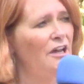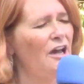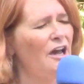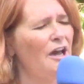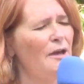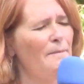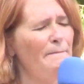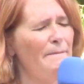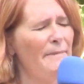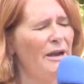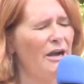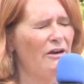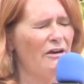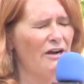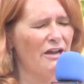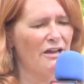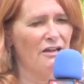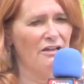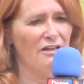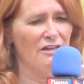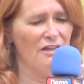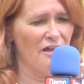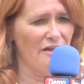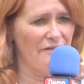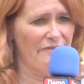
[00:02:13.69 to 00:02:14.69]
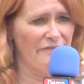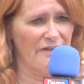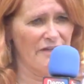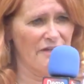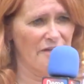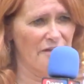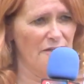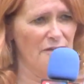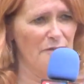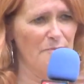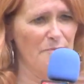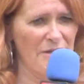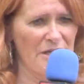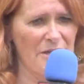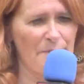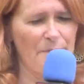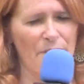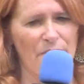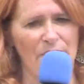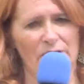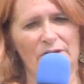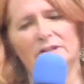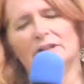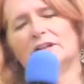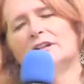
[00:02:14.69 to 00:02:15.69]
America-loving
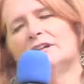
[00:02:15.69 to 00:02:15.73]
people.